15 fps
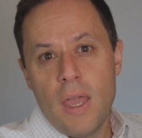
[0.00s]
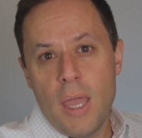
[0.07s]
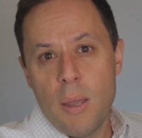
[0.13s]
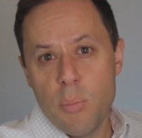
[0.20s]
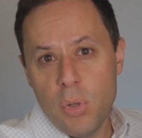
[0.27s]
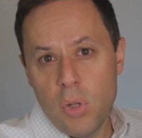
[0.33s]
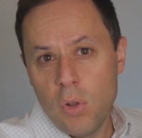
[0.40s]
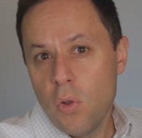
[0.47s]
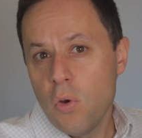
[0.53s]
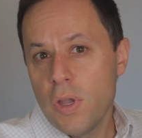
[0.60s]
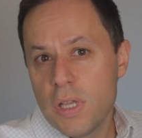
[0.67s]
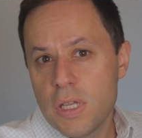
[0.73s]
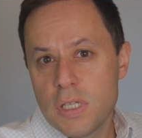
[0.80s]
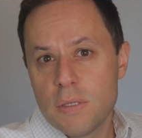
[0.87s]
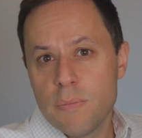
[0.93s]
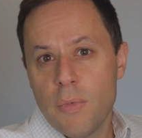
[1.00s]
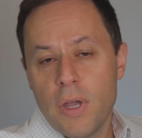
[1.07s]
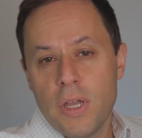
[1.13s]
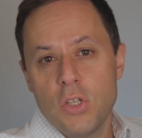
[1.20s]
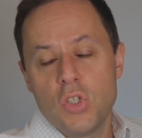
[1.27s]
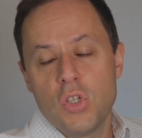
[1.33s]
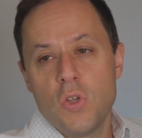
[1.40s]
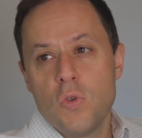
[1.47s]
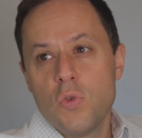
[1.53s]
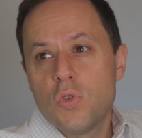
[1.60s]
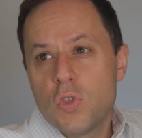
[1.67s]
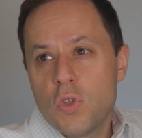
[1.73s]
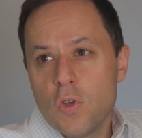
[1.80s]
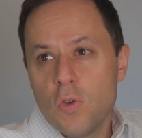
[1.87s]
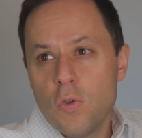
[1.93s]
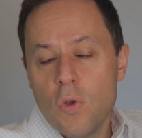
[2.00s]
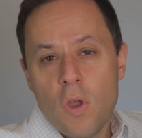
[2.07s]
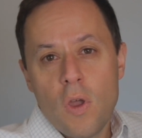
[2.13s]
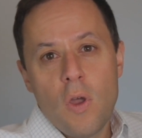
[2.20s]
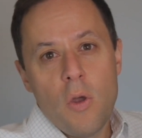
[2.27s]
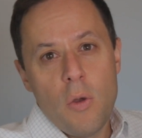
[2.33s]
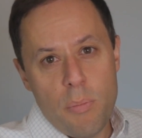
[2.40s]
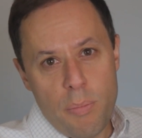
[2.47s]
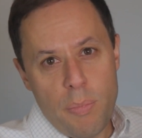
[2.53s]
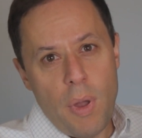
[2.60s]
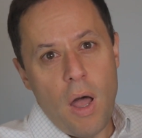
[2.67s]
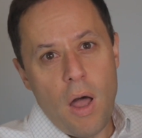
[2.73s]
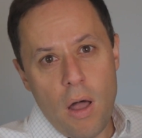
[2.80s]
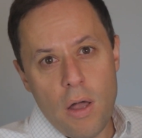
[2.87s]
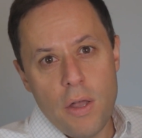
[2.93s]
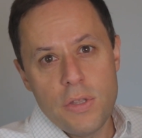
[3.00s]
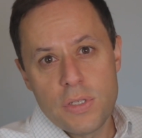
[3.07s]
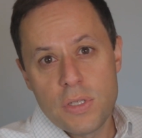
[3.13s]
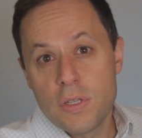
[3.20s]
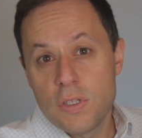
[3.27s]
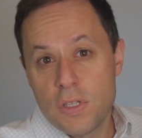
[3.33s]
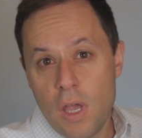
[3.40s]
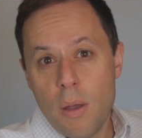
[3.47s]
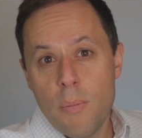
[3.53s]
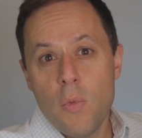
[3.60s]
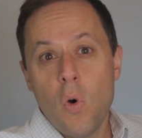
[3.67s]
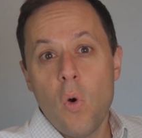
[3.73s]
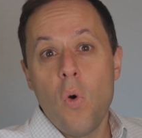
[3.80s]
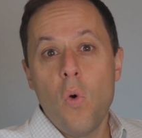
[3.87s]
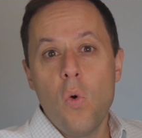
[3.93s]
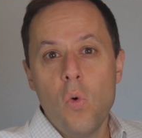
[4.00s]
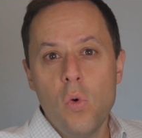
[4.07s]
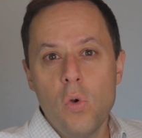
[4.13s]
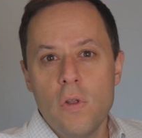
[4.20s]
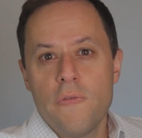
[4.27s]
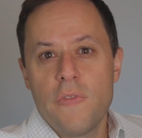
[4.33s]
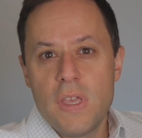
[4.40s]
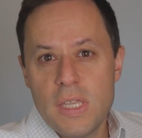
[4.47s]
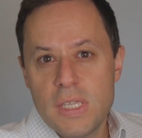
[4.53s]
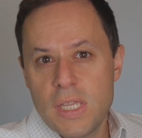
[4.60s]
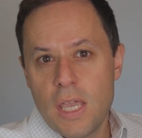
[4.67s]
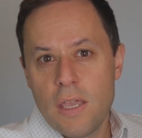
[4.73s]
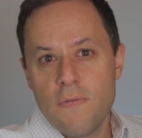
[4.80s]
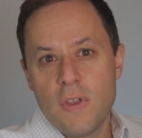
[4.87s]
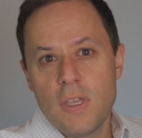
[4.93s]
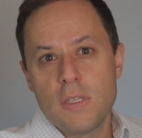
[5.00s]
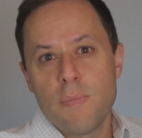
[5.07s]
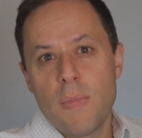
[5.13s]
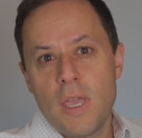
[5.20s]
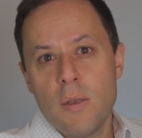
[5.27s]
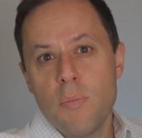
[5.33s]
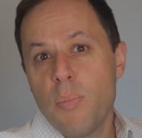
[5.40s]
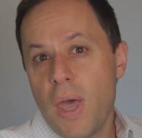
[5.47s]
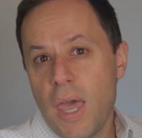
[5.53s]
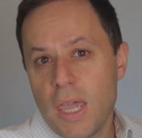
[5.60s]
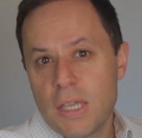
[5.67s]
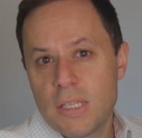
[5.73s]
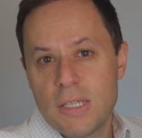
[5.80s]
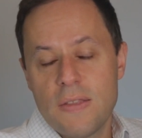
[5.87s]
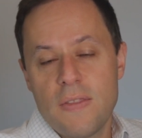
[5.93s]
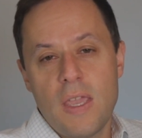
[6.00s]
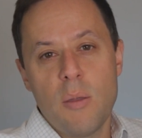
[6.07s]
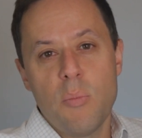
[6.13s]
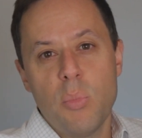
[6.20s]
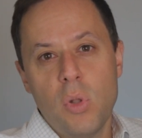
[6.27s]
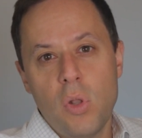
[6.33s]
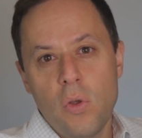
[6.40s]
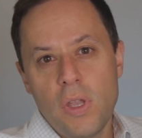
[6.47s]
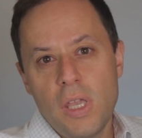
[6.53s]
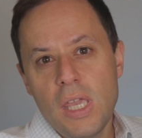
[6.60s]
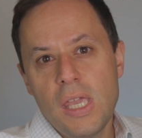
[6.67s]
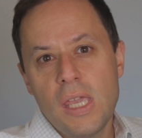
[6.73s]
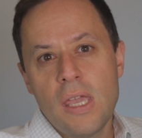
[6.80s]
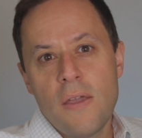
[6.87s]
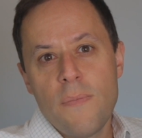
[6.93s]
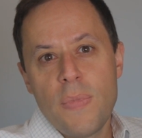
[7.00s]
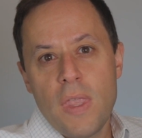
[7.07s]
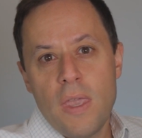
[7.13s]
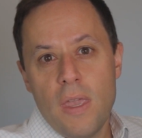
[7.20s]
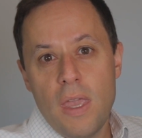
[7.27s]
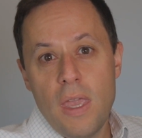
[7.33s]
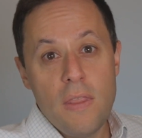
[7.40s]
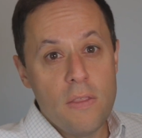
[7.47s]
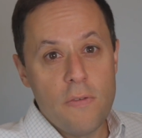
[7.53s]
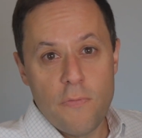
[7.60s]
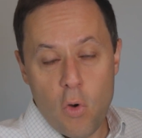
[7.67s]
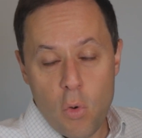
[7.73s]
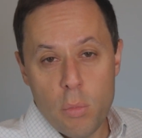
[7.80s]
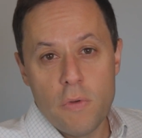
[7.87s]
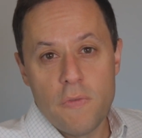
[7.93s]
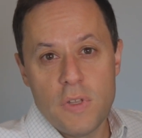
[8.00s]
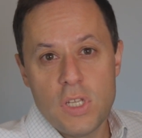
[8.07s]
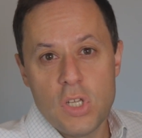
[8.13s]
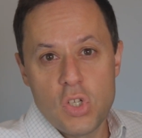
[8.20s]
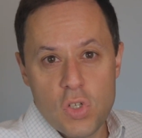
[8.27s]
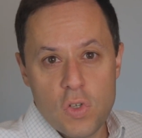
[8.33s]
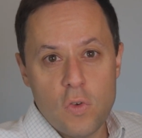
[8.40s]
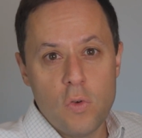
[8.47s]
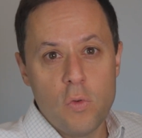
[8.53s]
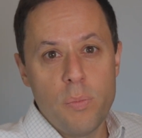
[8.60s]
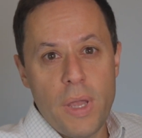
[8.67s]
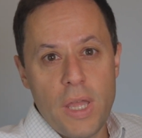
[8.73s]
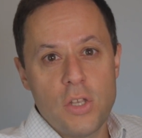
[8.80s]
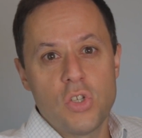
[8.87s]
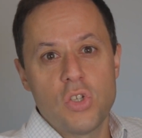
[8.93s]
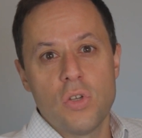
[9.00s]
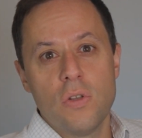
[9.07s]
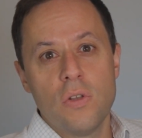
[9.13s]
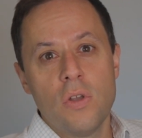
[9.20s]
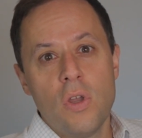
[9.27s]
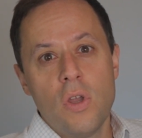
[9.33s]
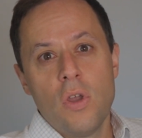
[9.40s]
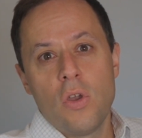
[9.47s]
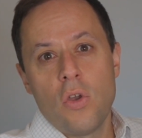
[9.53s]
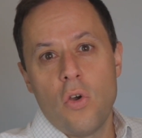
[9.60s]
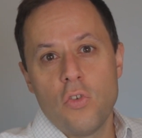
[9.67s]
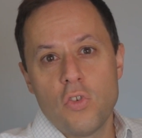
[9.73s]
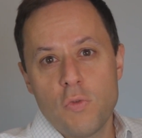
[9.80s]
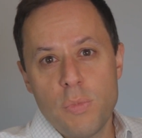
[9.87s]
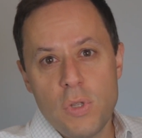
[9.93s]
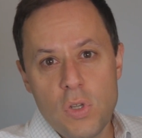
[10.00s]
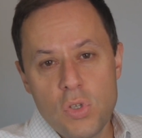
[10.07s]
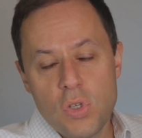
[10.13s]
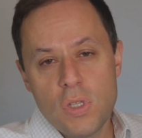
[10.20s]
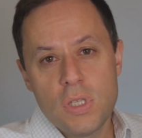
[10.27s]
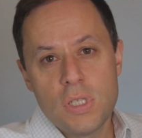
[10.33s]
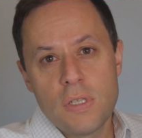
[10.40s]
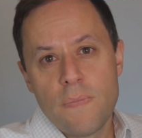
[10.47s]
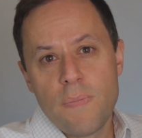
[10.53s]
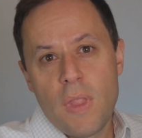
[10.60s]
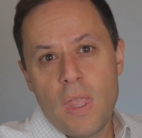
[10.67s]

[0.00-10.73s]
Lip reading: Employers might choose to pass some or all of these savings made back to the employee in the form of additional pension contributions,